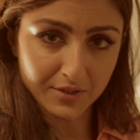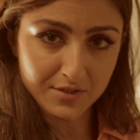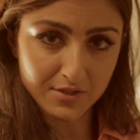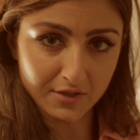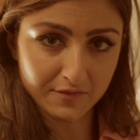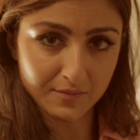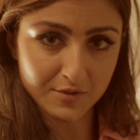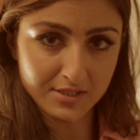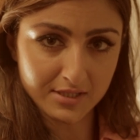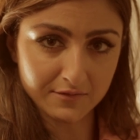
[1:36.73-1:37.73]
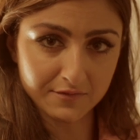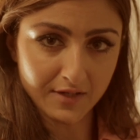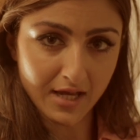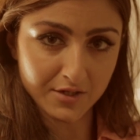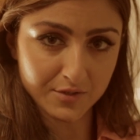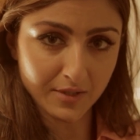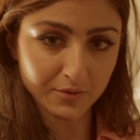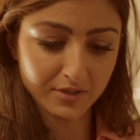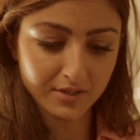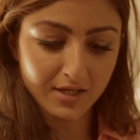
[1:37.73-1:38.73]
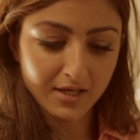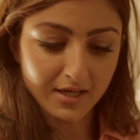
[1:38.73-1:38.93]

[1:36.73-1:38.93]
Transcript: because a lot of them just live hand to mouth,